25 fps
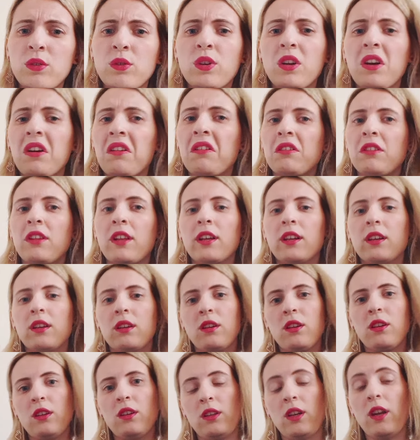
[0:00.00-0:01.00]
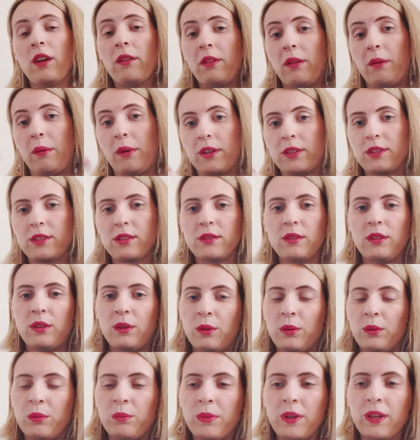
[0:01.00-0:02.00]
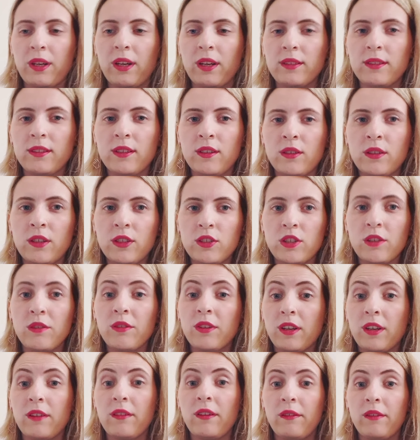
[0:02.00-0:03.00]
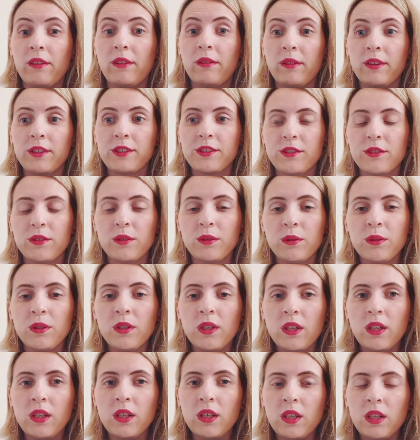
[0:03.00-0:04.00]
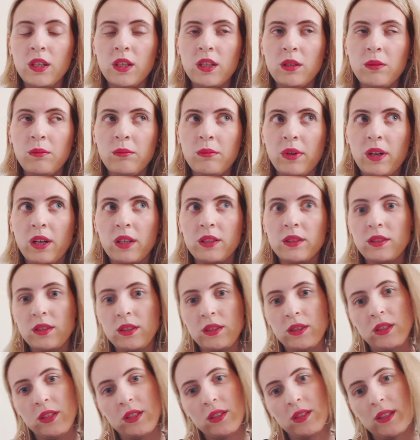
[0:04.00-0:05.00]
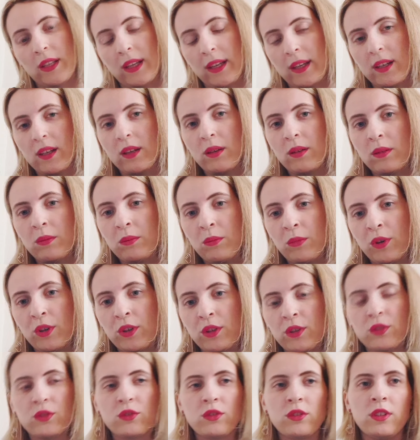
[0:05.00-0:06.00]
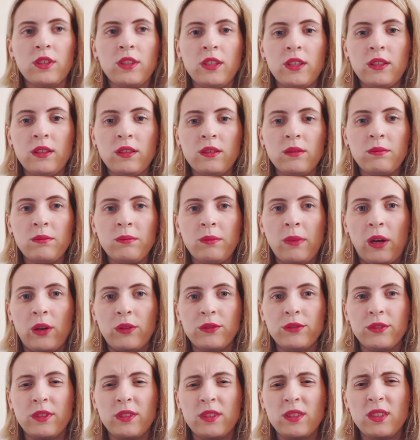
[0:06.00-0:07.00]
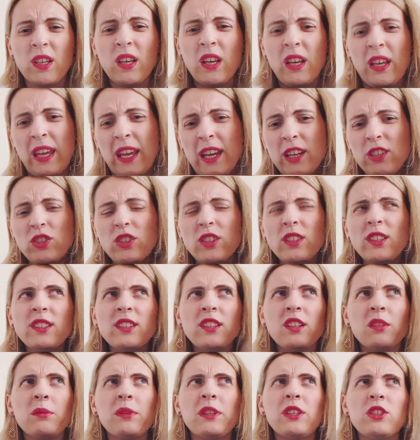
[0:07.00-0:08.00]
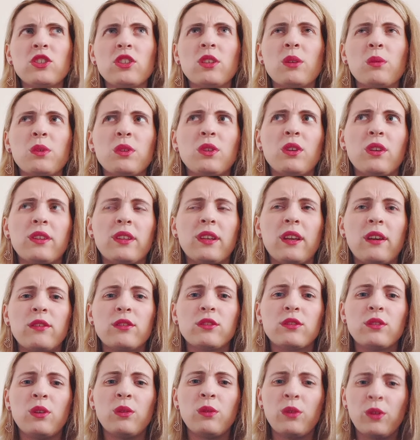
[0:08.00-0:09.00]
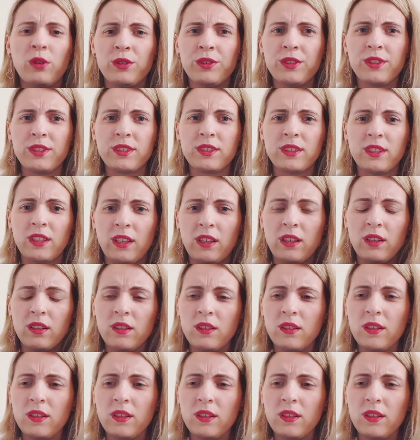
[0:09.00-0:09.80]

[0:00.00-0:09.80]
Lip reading: you have like everywhere snow, because in Croatia we have everywhere snow, but it is like more usual in mountains. Actually, in Dalmatia we don't have snow on the sea.